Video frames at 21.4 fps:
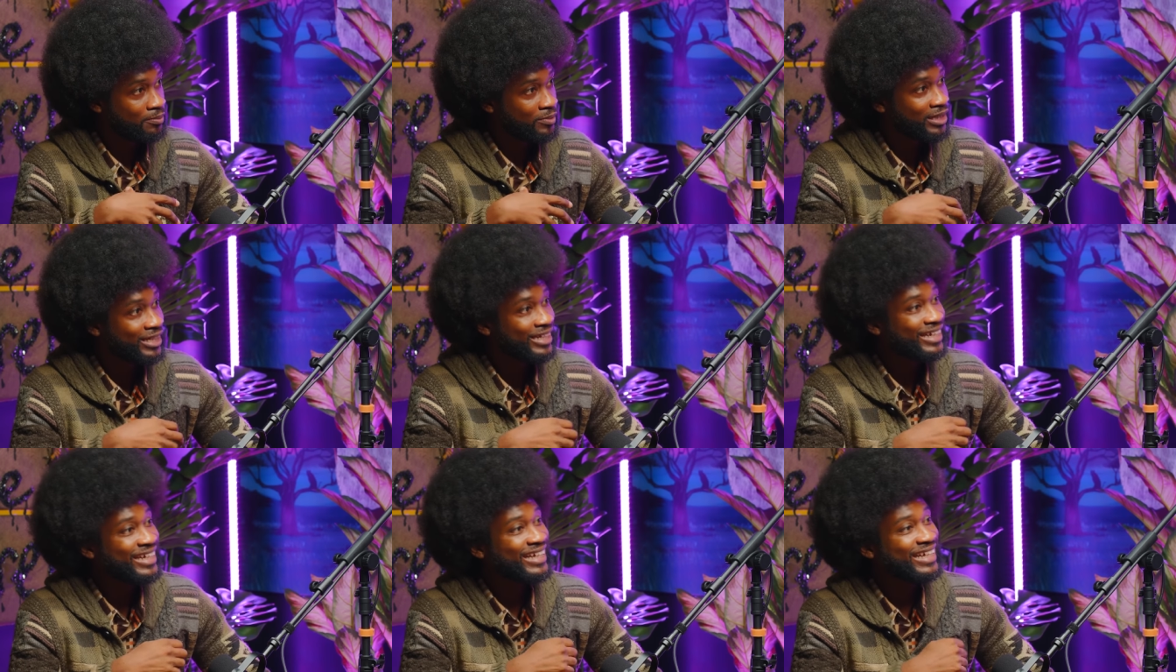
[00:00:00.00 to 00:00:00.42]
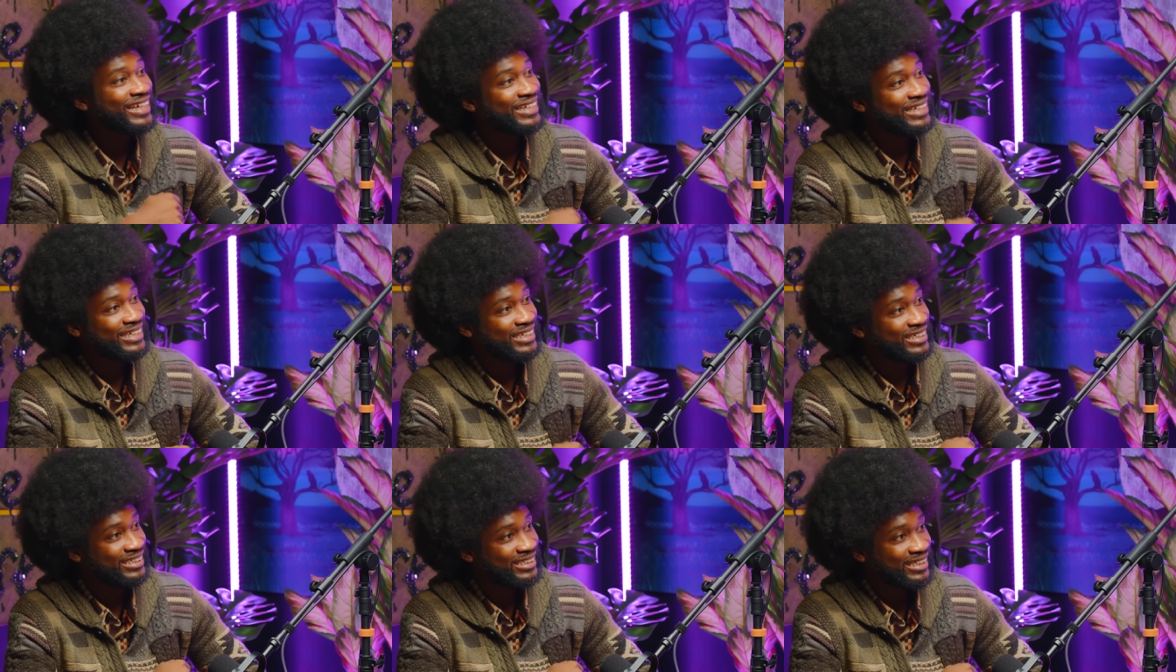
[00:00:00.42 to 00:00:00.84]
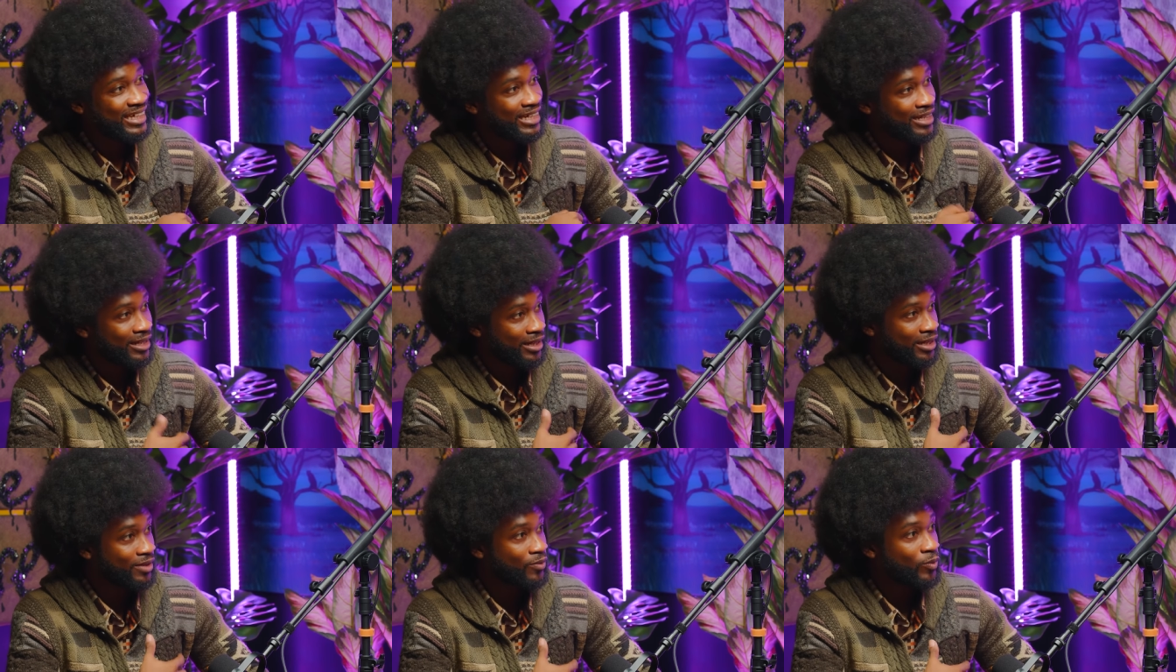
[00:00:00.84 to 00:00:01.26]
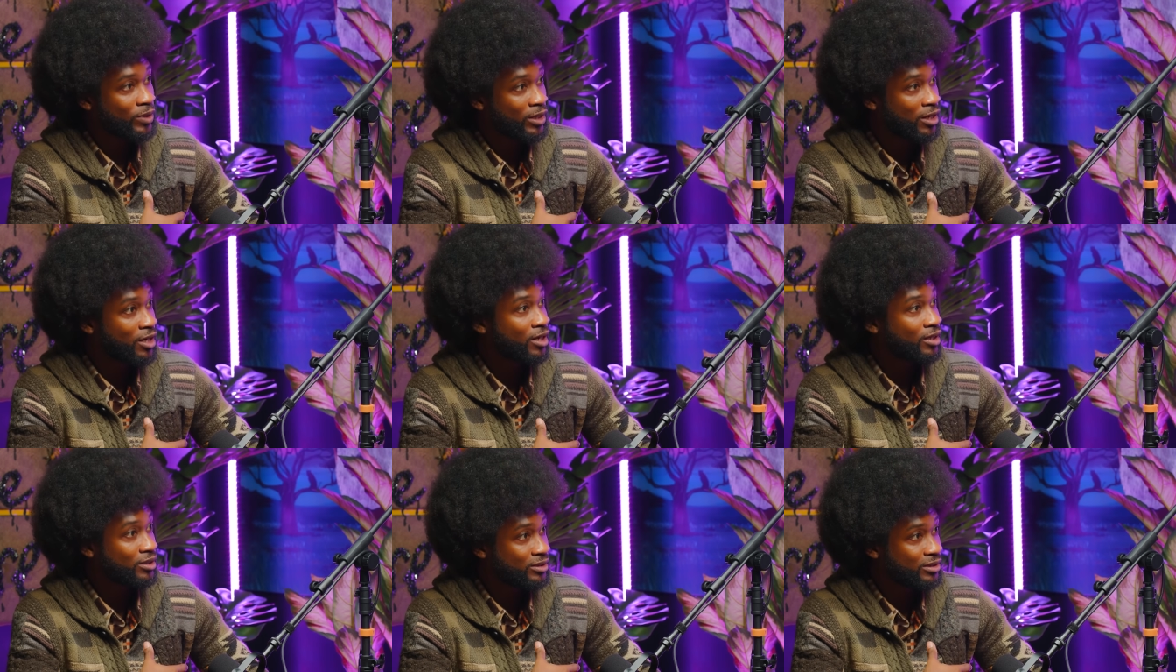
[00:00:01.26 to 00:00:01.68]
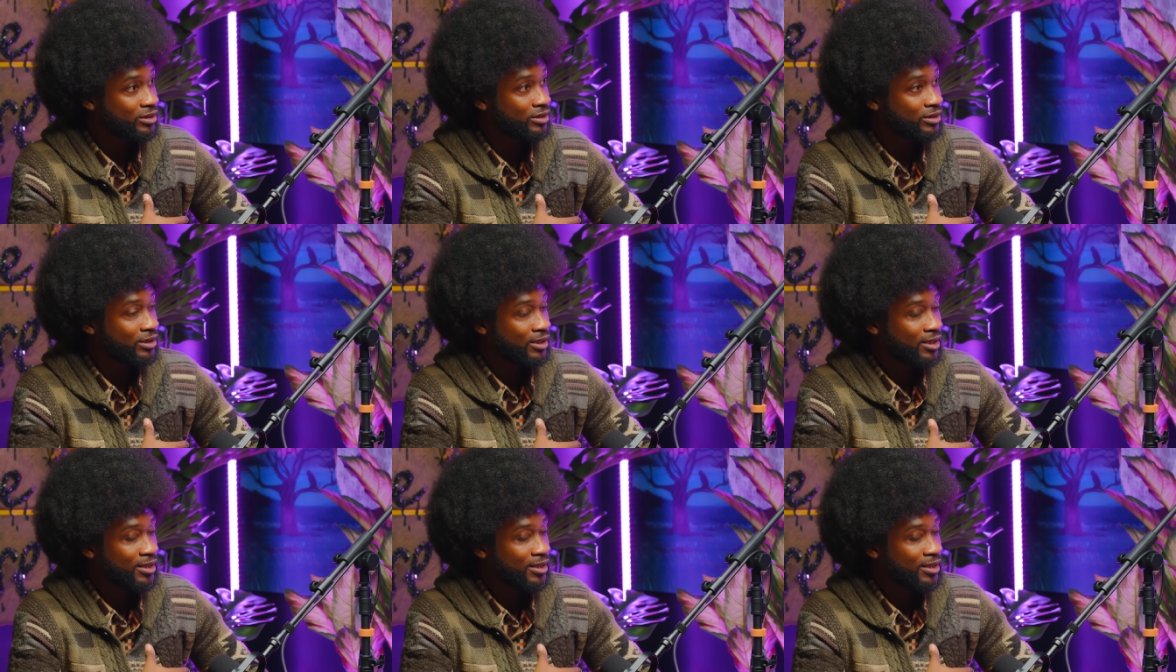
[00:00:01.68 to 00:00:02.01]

The kidneys get hit with us,